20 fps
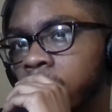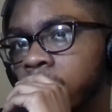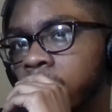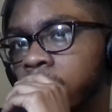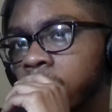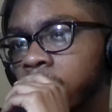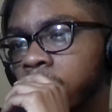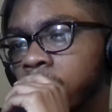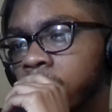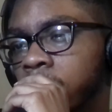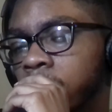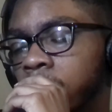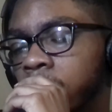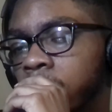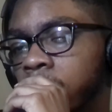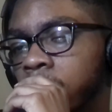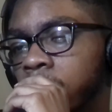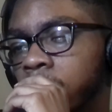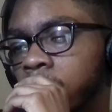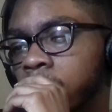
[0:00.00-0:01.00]

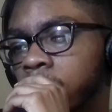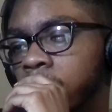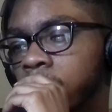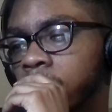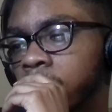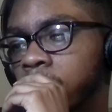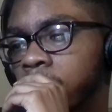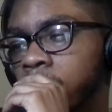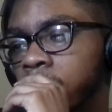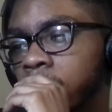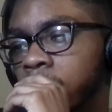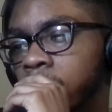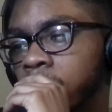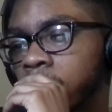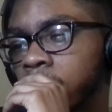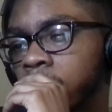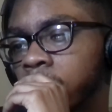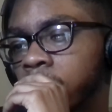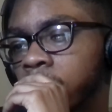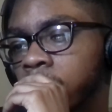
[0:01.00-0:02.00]

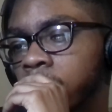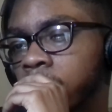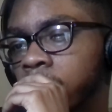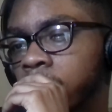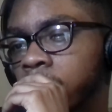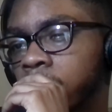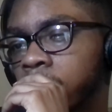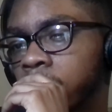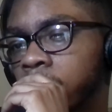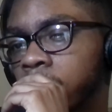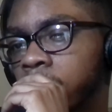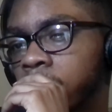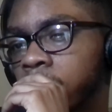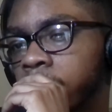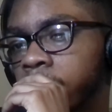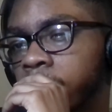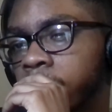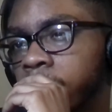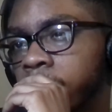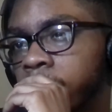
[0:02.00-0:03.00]

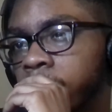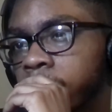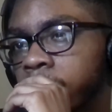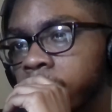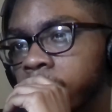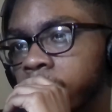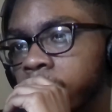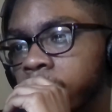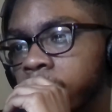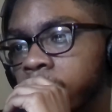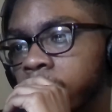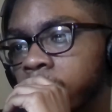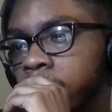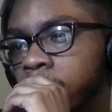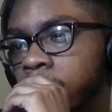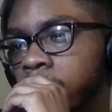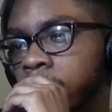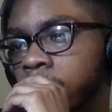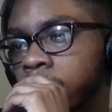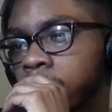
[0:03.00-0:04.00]

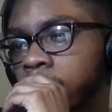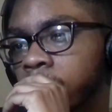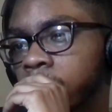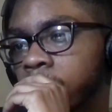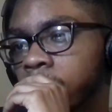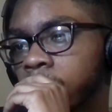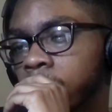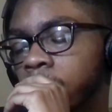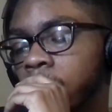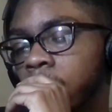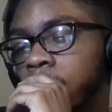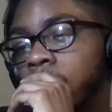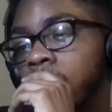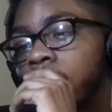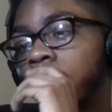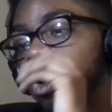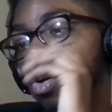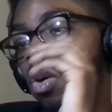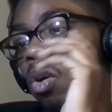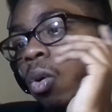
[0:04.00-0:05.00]

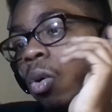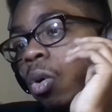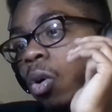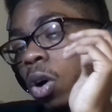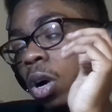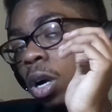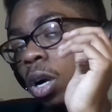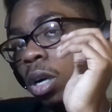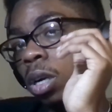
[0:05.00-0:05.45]
No one is speaking in this clip.